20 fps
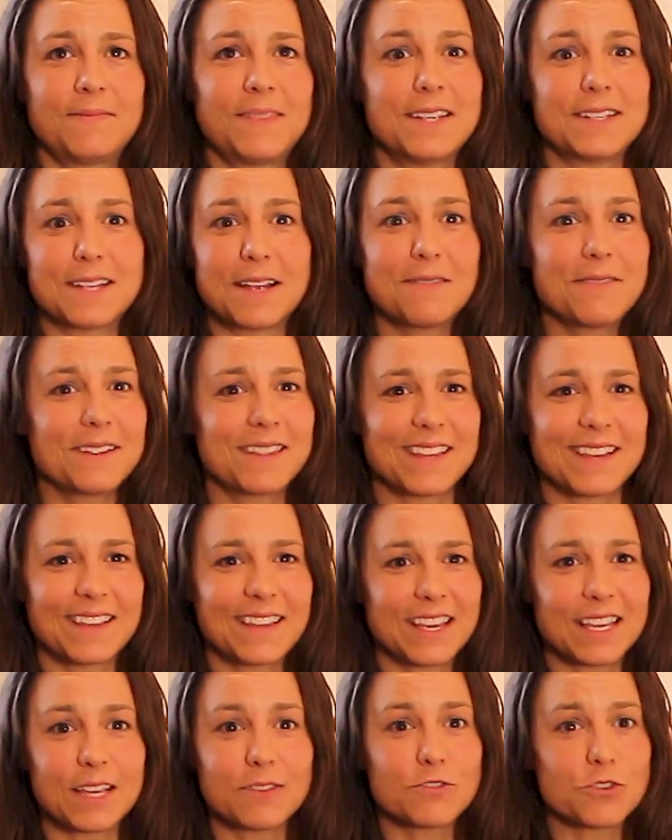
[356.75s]

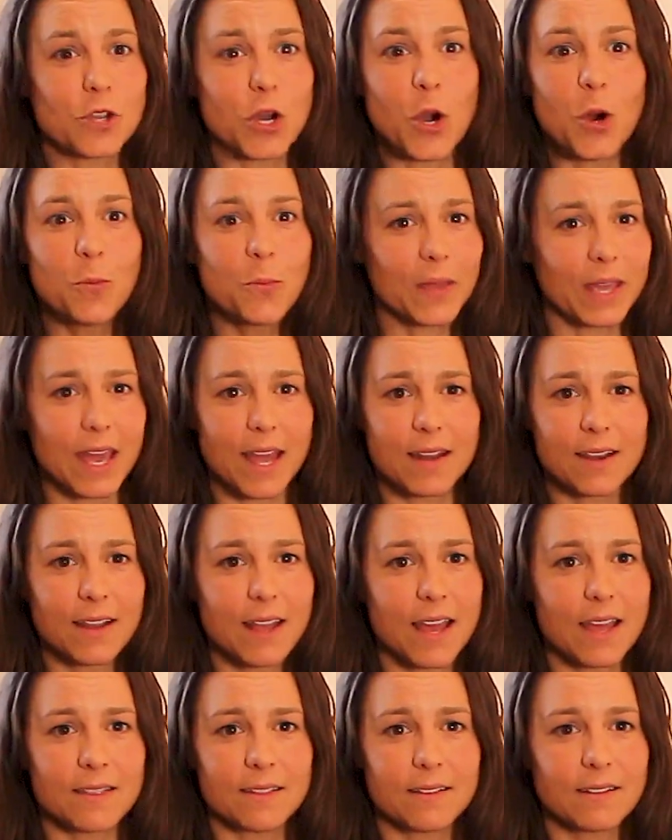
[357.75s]
everything. It gives you hope again,
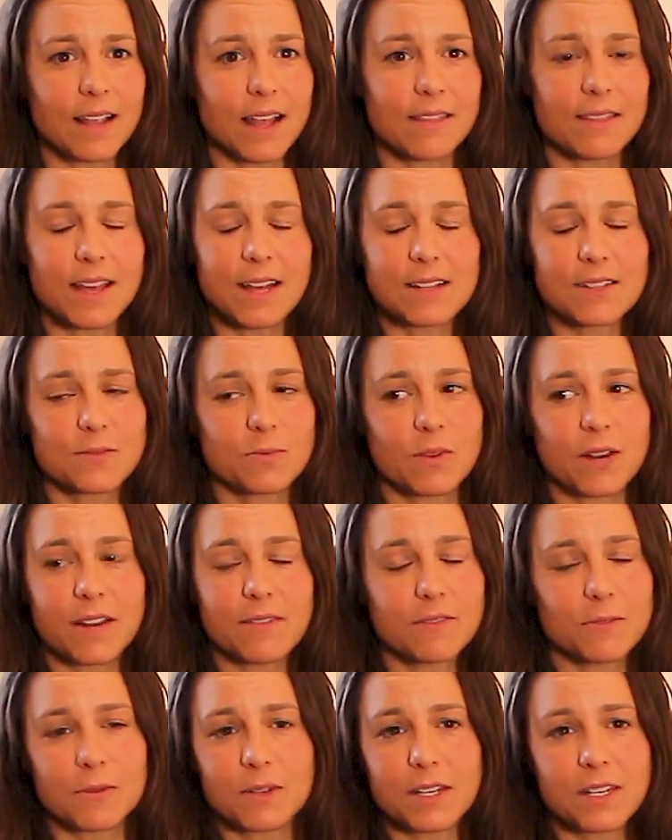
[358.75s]
and that's what
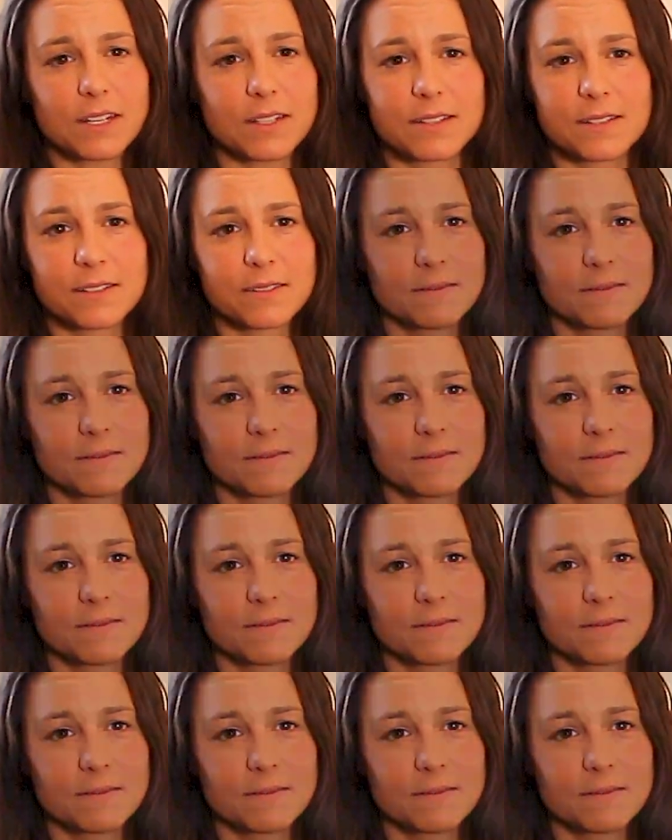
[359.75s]
everyone needs.